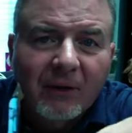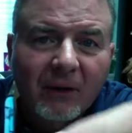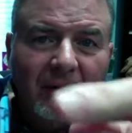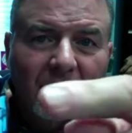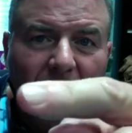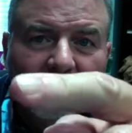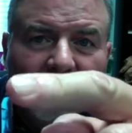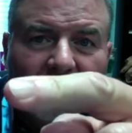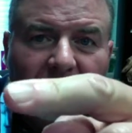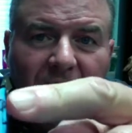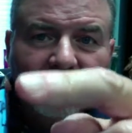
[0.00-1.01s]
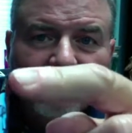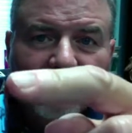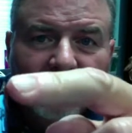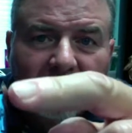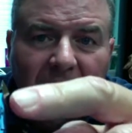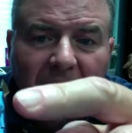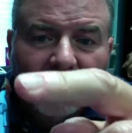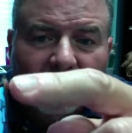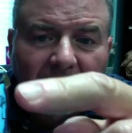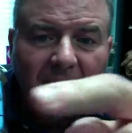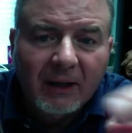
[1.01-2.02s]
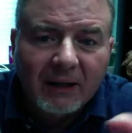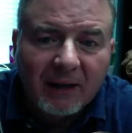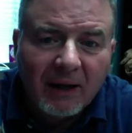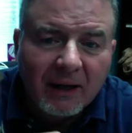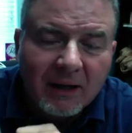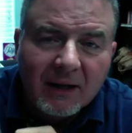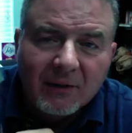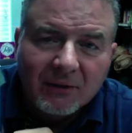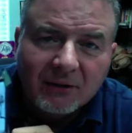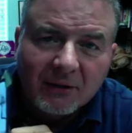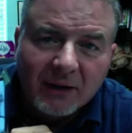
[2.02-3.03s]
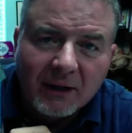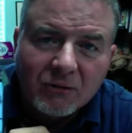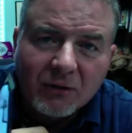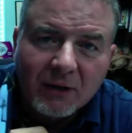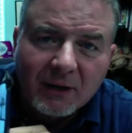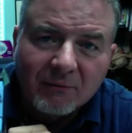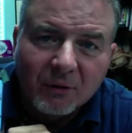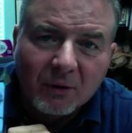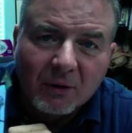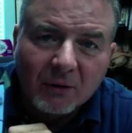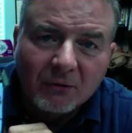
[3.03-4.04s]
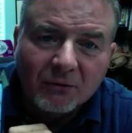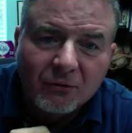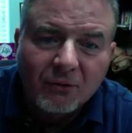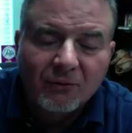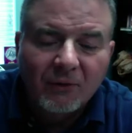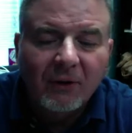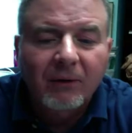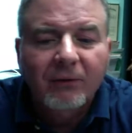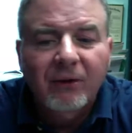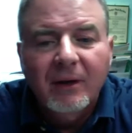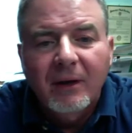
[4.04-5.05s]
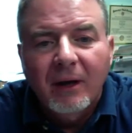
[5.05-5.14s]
Notice how this comes out like that. This allows you to get very close to your fingers.